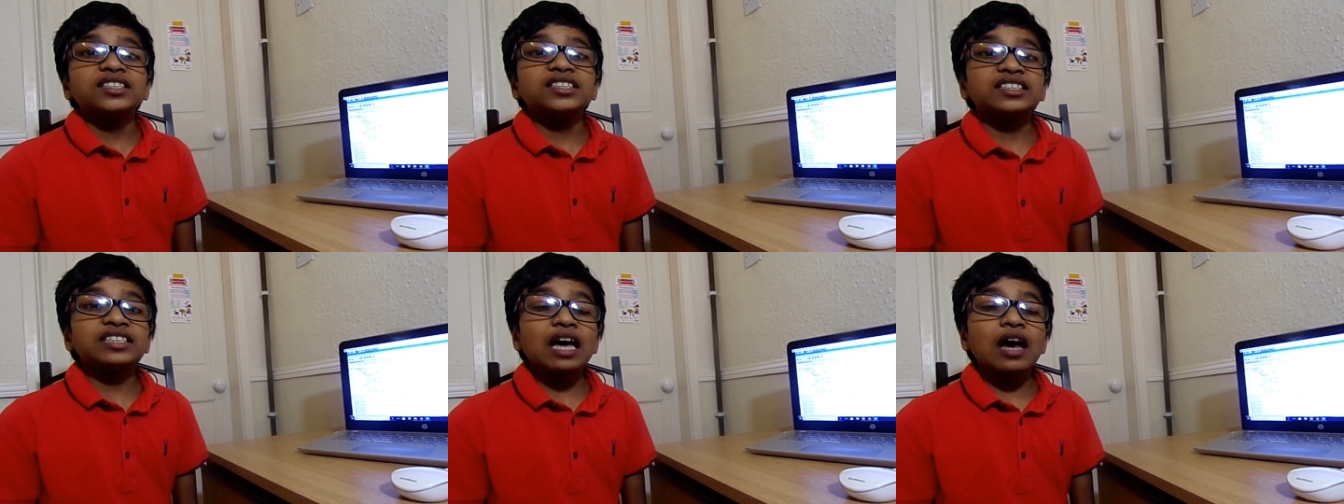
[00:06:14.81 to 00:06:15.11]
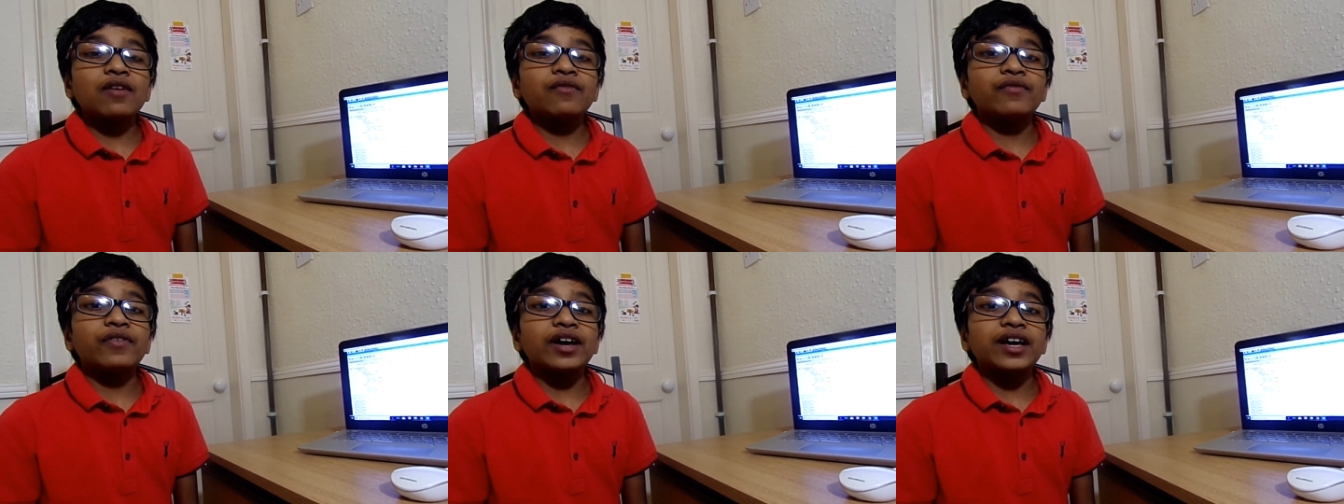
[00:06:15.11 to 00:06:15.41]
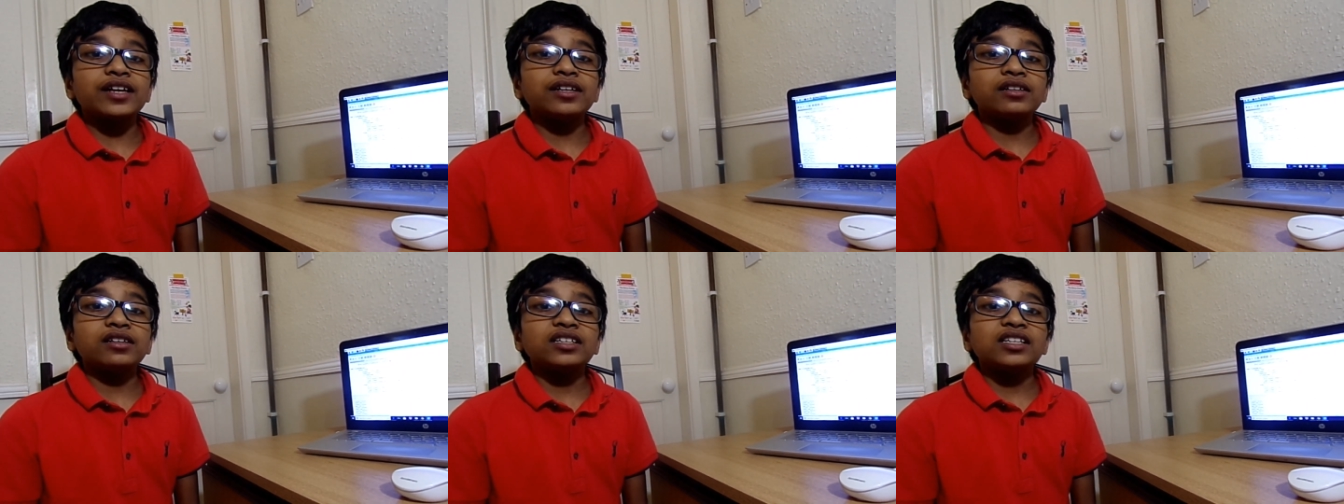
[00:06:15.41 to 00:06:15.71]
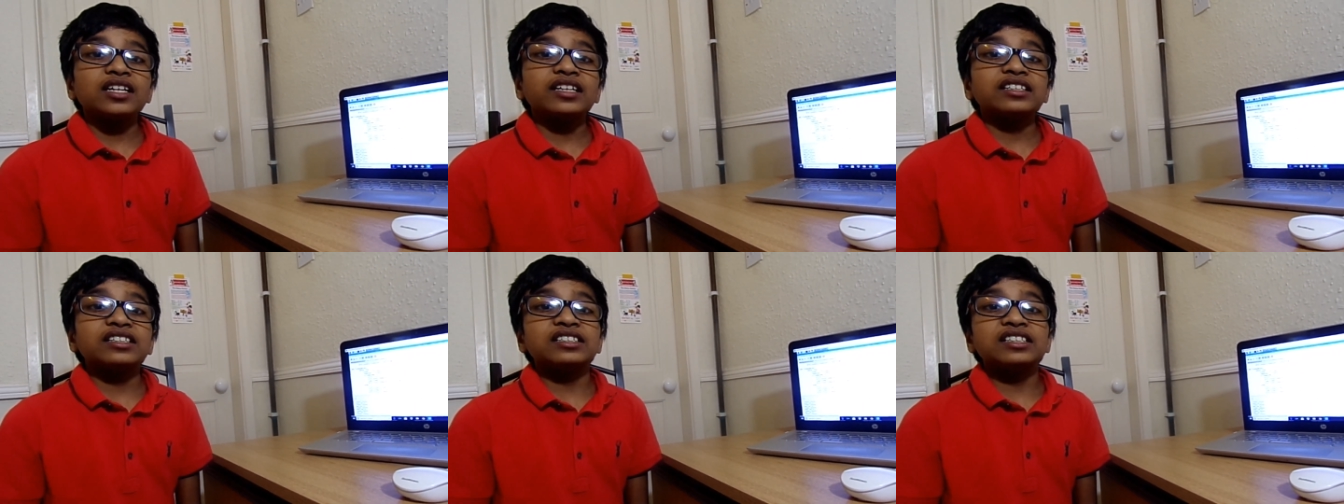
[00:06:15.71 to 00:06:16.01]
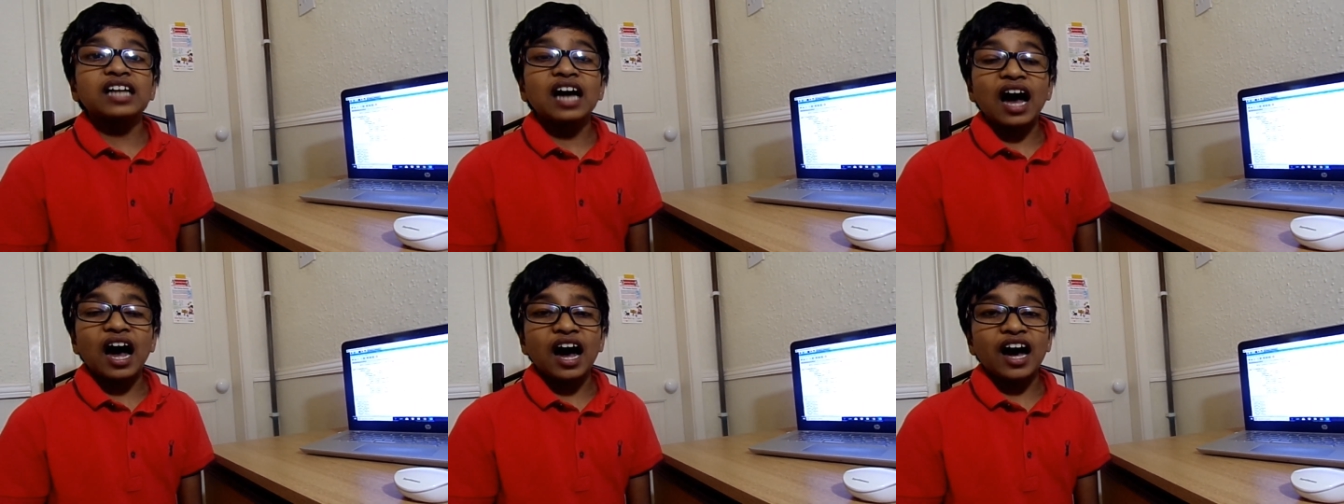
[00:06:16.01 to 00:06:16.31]
7,
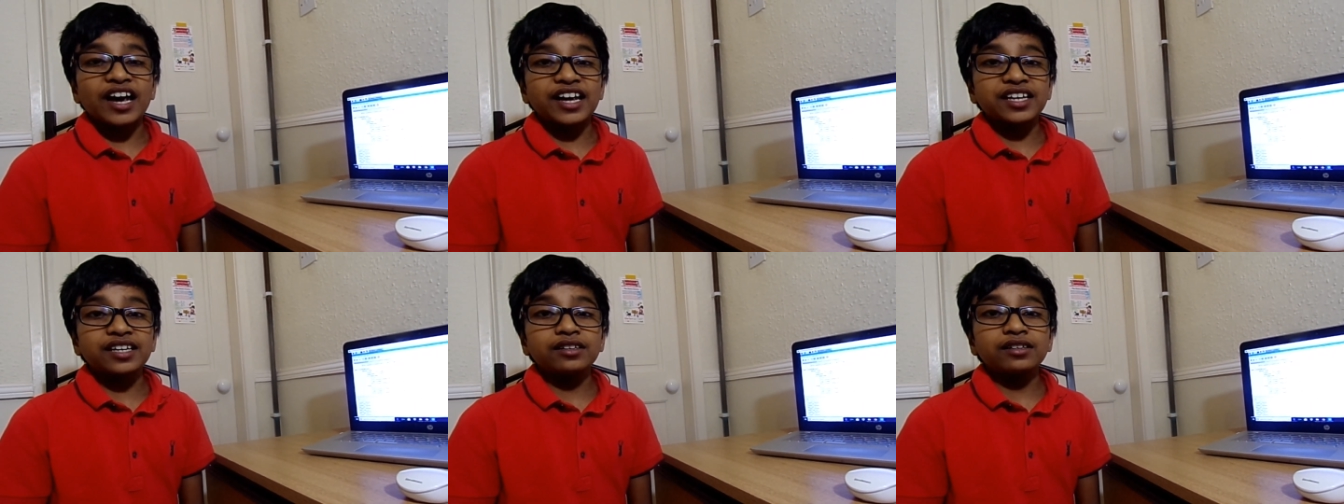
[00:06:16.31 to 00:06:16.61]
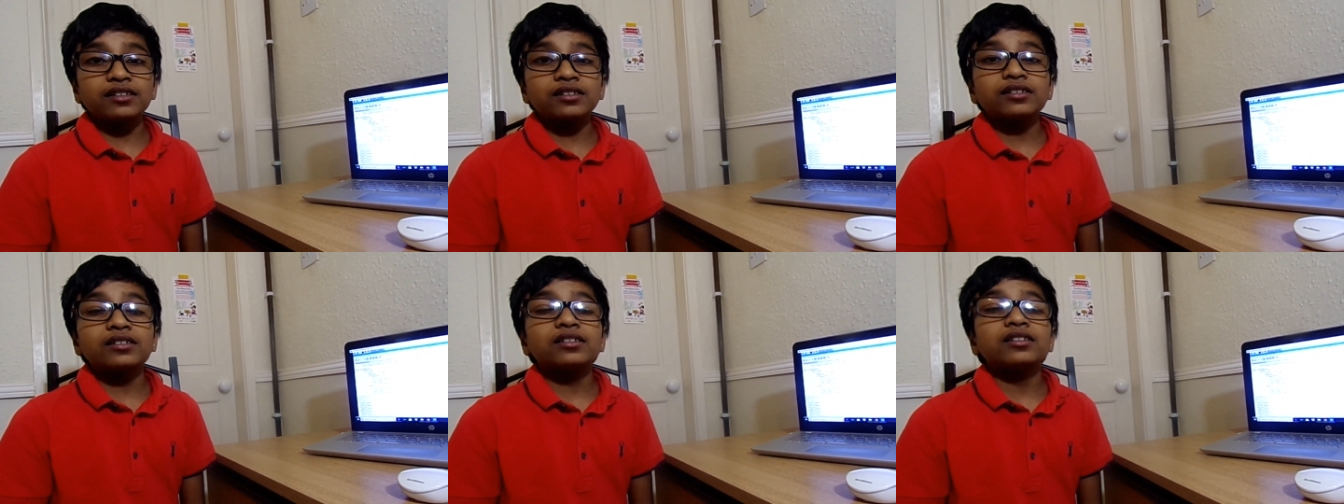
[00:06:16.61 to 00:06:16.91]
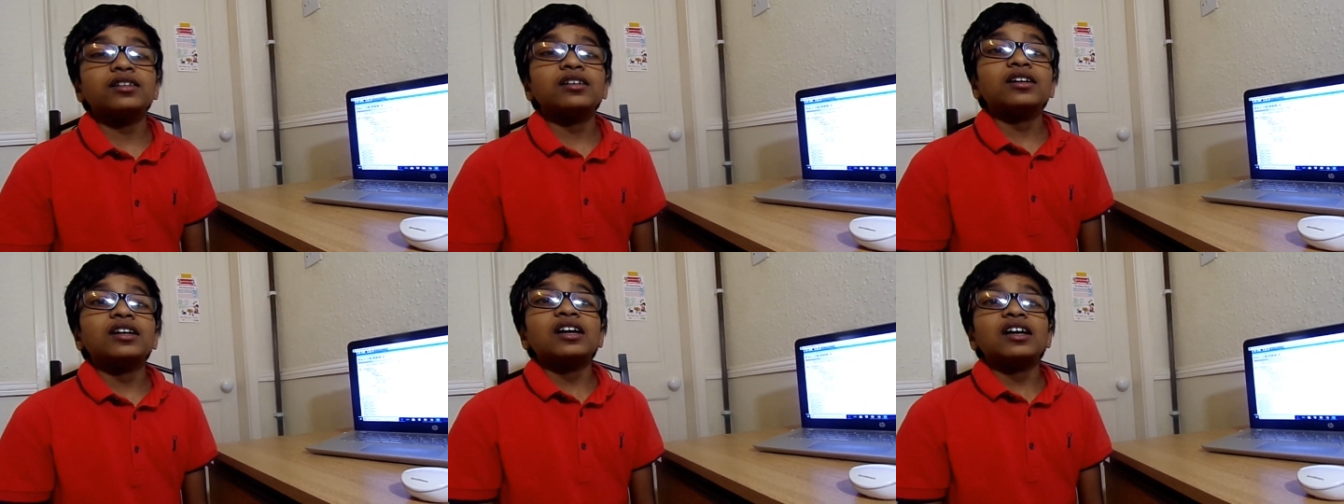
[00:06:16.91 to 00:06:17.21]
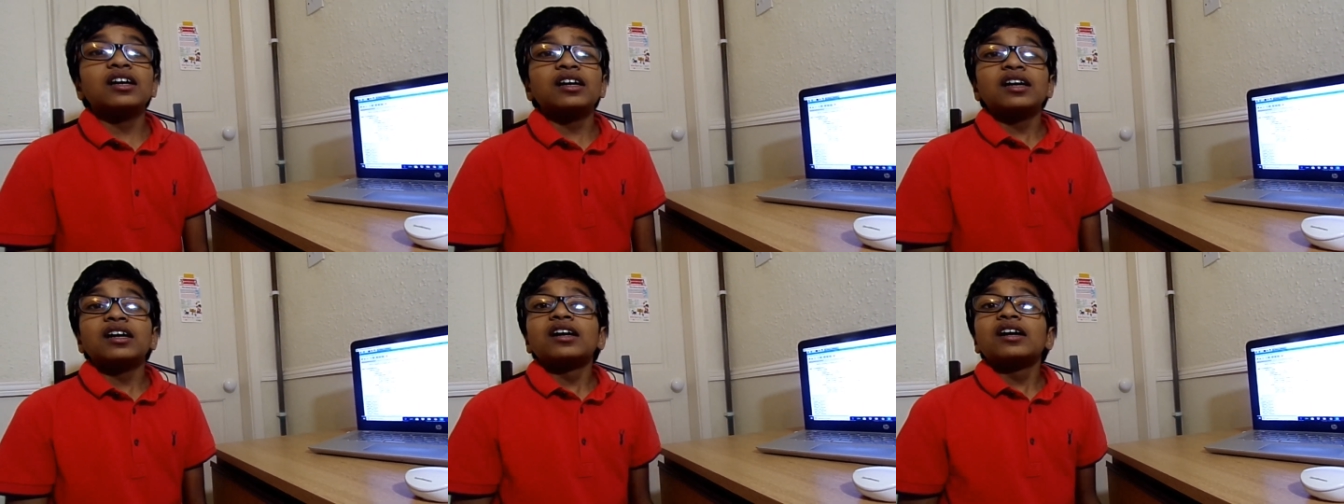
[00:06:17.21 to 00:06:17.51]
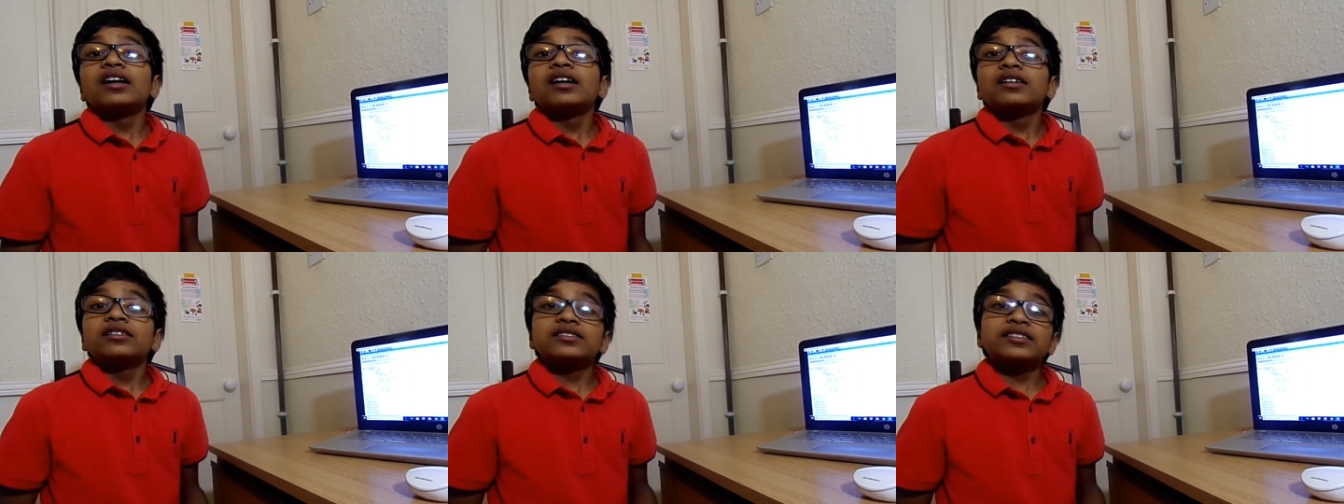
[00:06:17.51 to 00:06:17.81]
9.
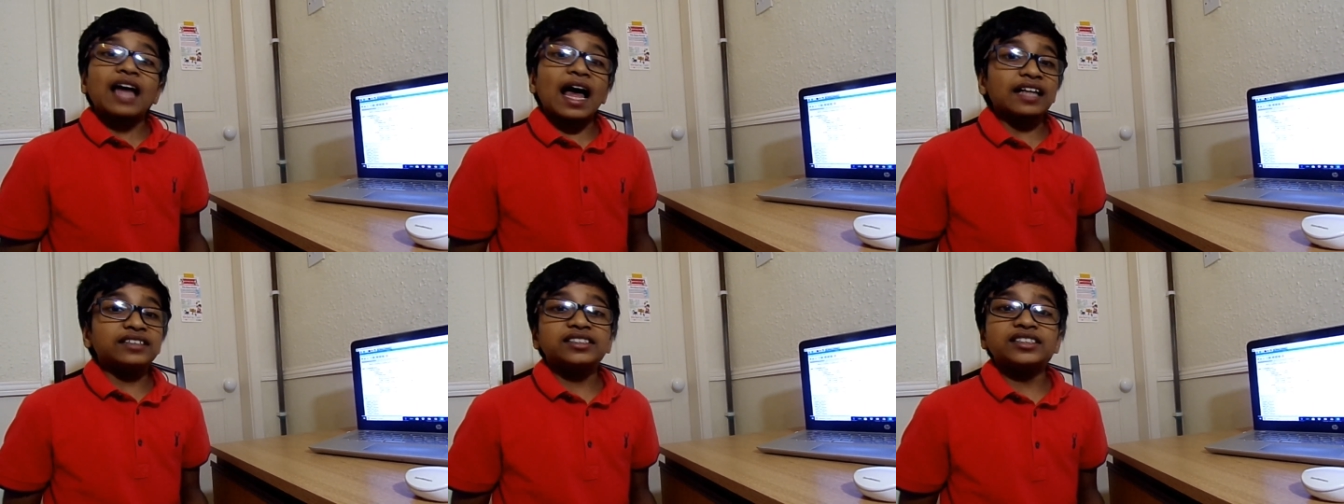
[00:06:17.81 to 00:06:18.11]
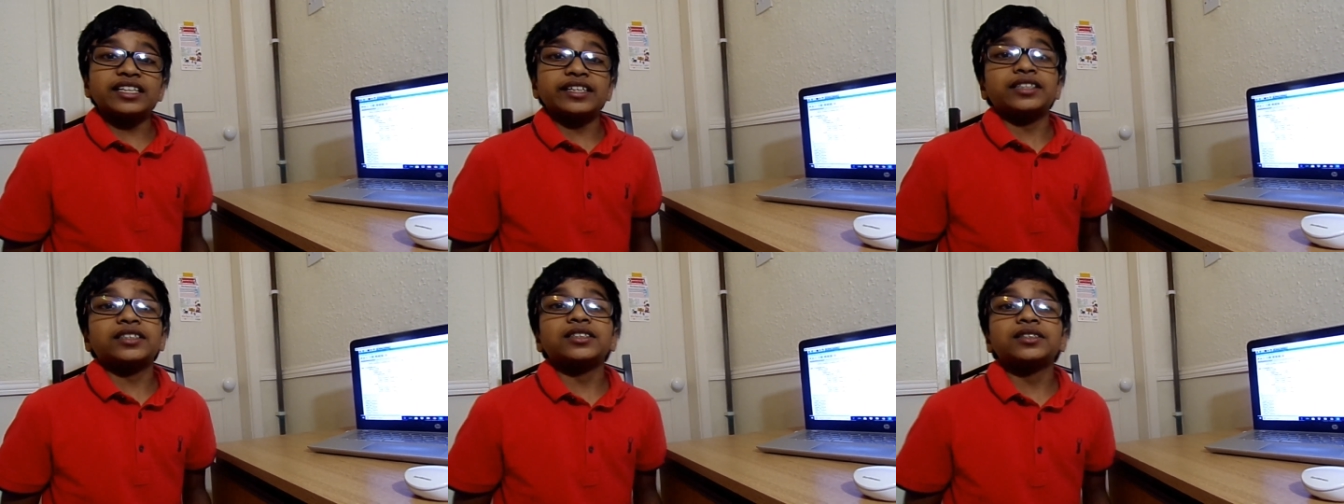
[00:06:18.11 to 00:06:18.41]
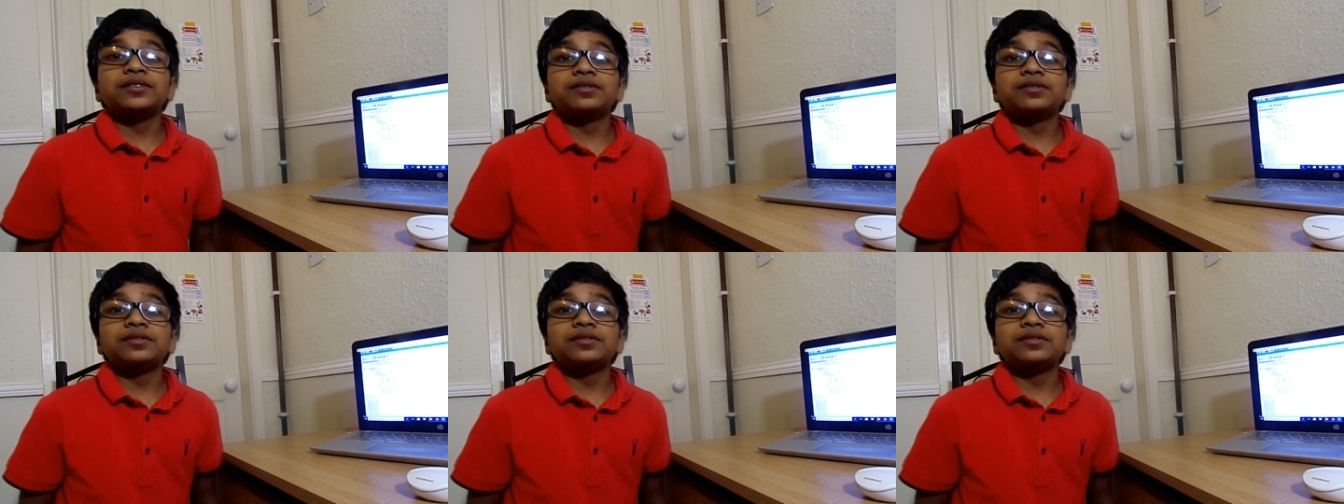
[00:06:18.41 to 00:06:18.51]
That's it.